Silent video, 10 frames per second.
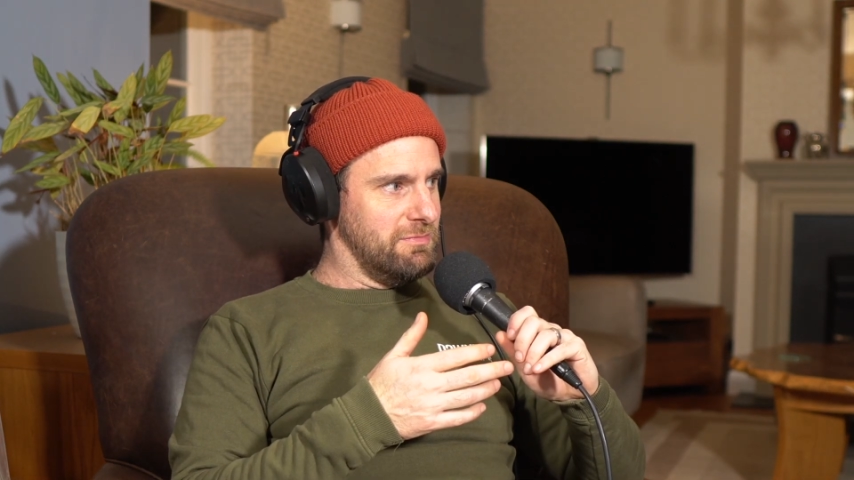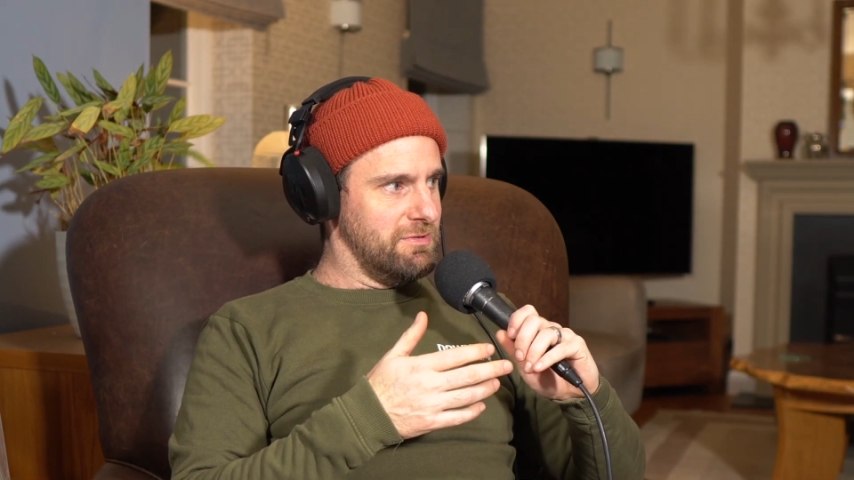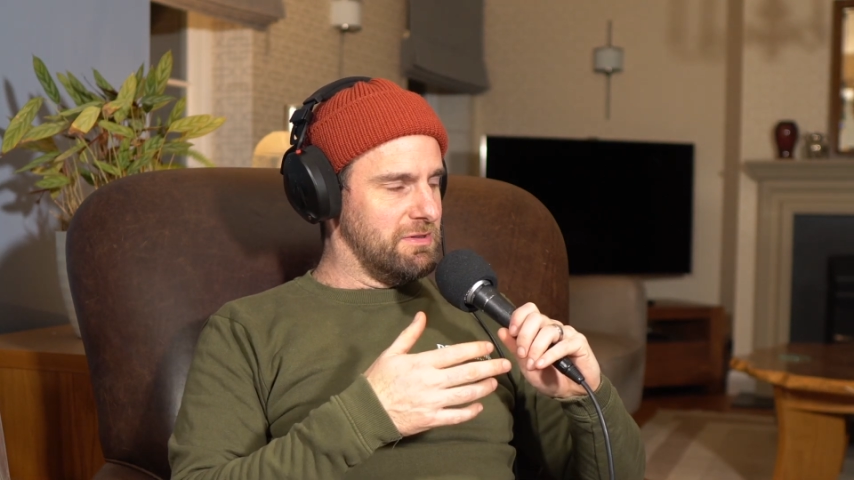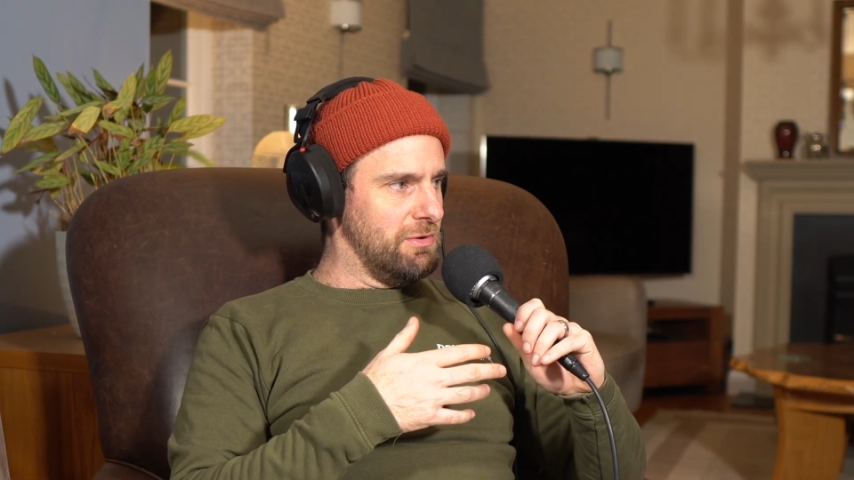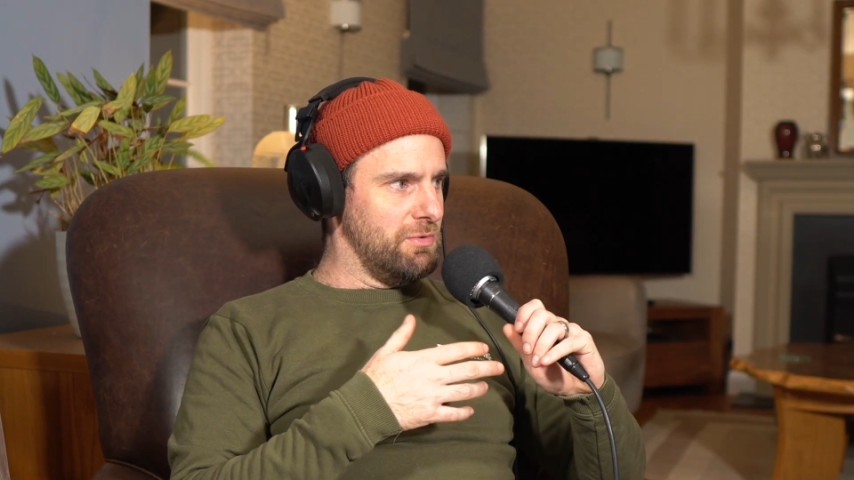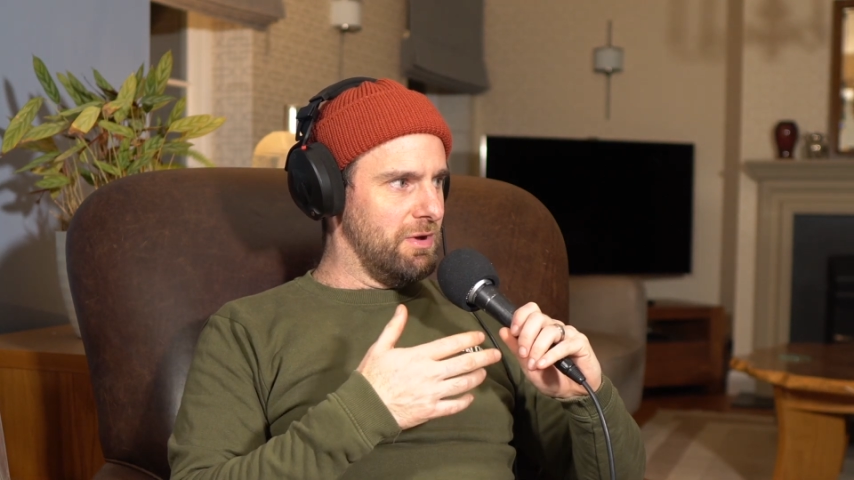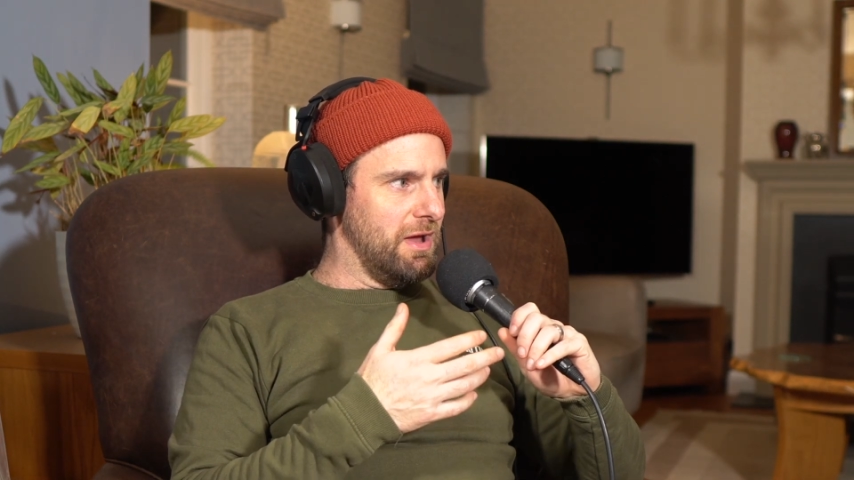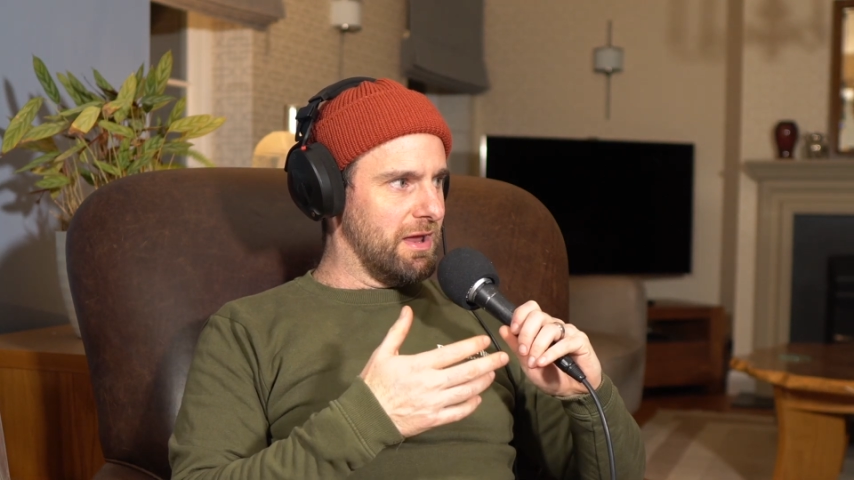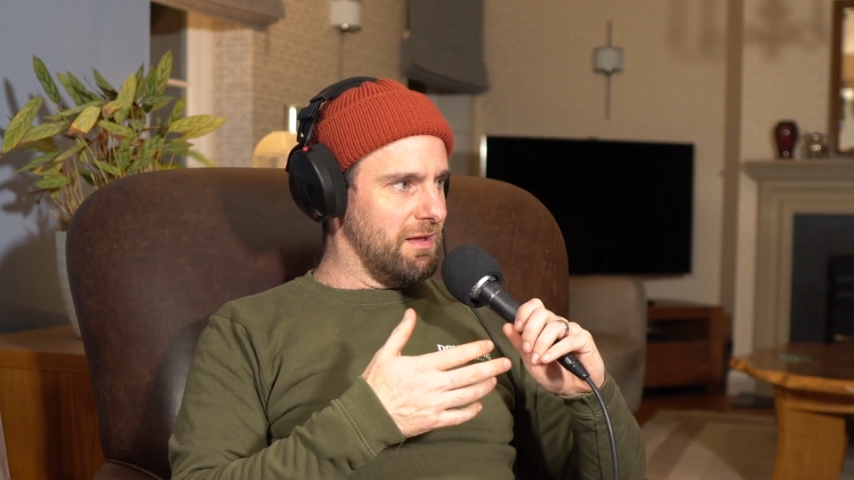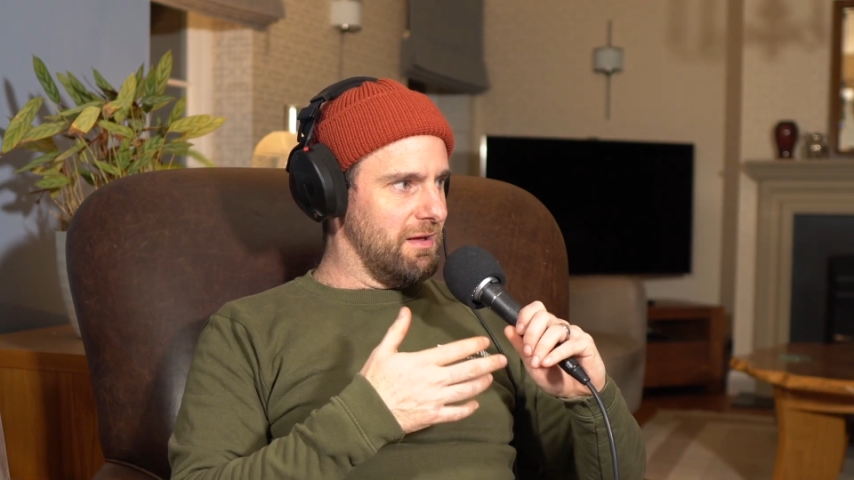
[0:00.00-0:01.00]
still
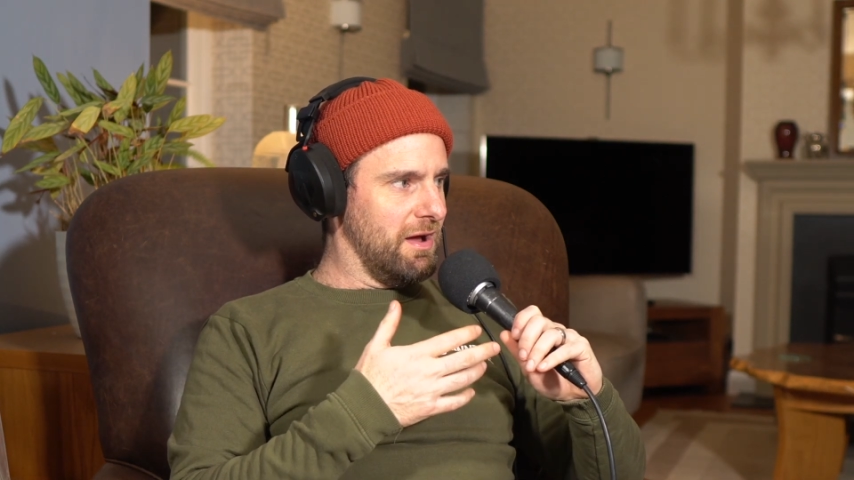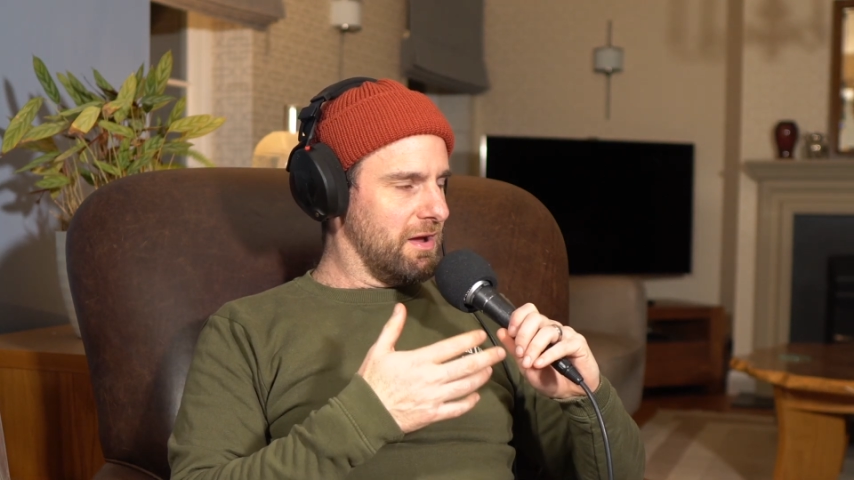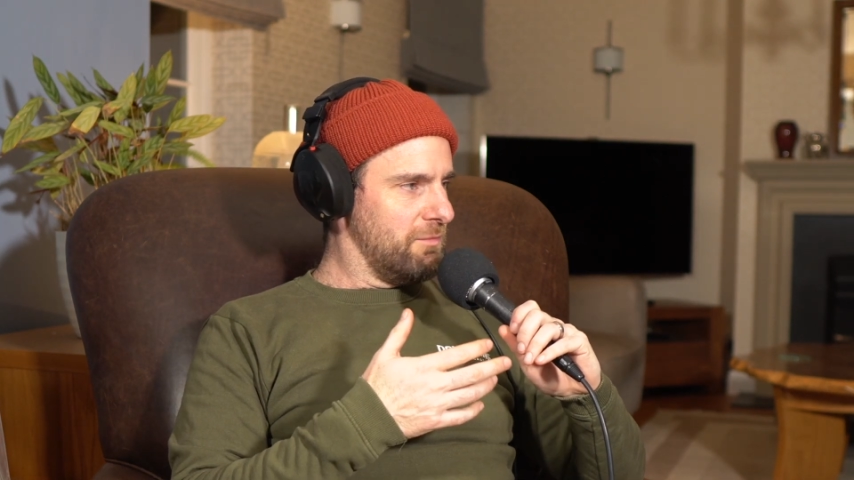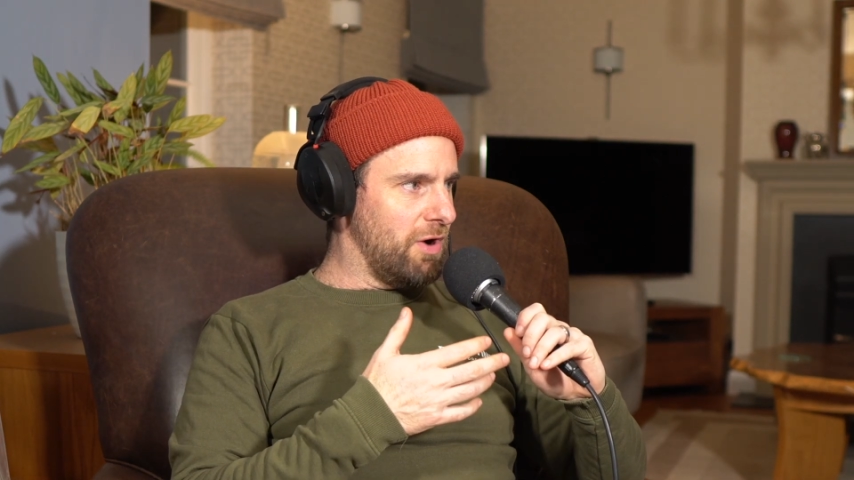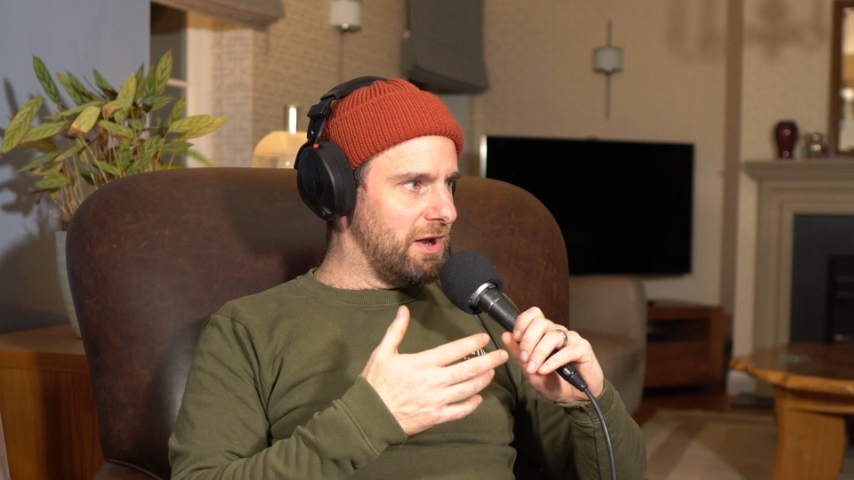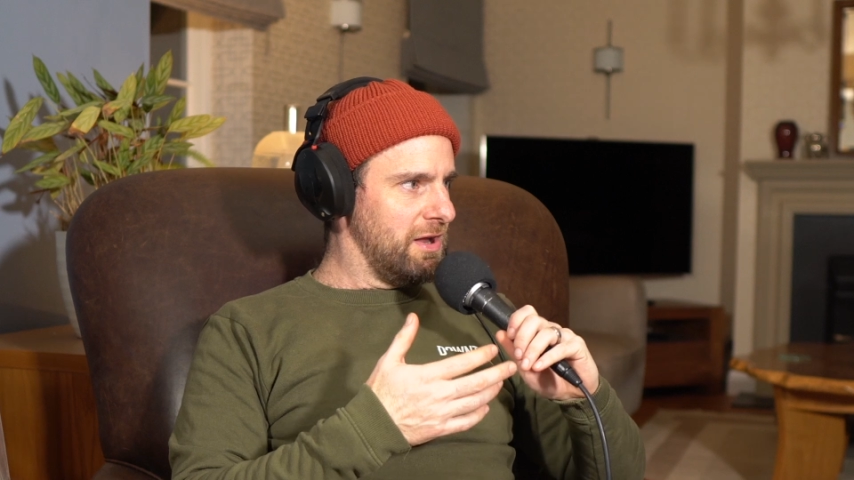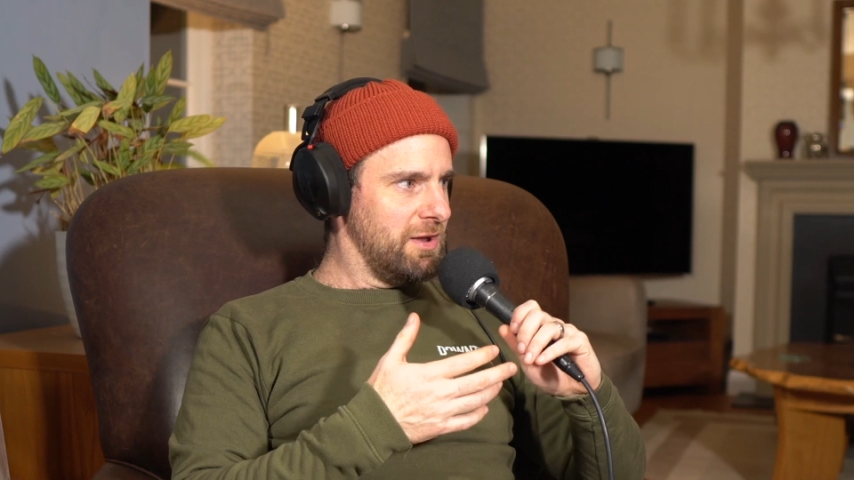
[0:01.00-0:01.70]
like I can ride it.